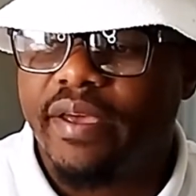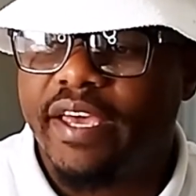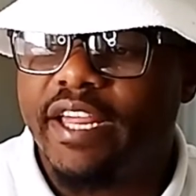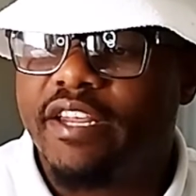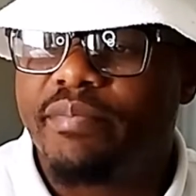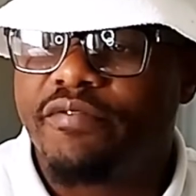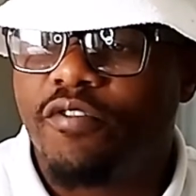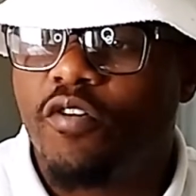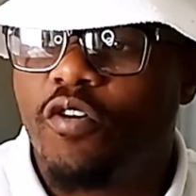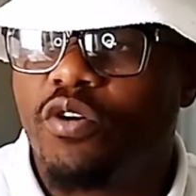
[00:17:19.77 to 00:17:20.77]
early
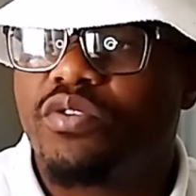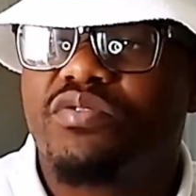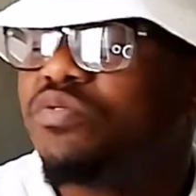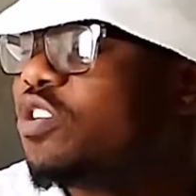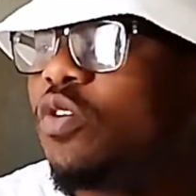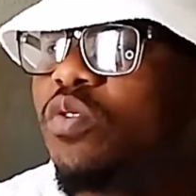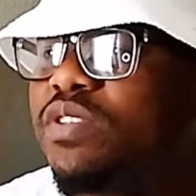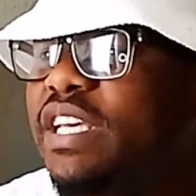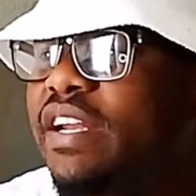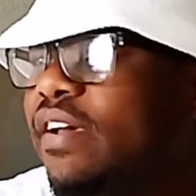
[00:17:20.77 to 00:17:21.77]
before or when you're going to
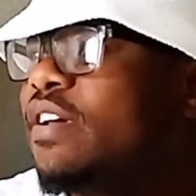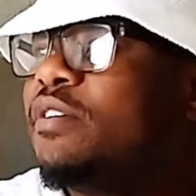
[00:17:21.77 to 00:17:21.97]
cena?